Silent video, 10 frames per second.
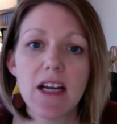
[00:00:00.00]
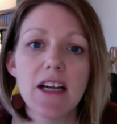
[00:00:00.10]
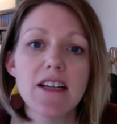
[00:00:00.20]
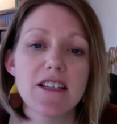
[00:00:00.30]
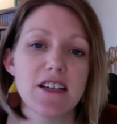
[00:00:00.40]

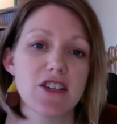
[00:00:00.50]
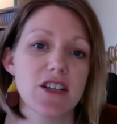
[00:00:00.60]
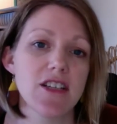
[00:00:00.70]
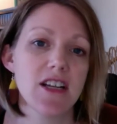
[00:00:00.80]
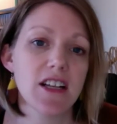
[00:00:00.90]
such
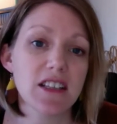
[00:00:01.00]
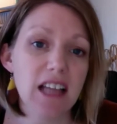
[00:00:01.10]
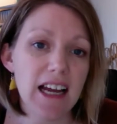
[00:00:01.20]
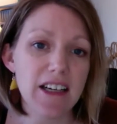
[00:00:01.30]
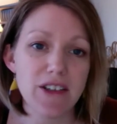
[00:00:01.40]
as
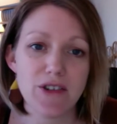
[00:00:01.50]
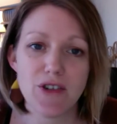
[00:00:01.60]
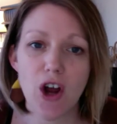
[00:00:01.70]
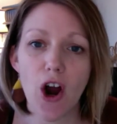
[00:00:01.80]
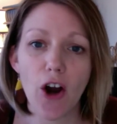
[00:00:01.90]
lyres,
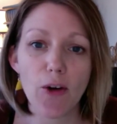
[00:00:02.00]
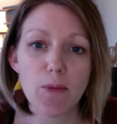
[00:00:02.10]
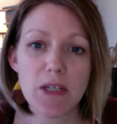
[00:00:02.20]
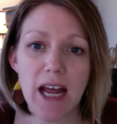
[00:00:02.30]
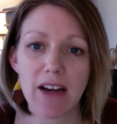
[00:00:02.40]
harps,
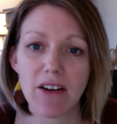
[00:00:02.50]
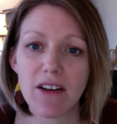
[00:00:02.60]
and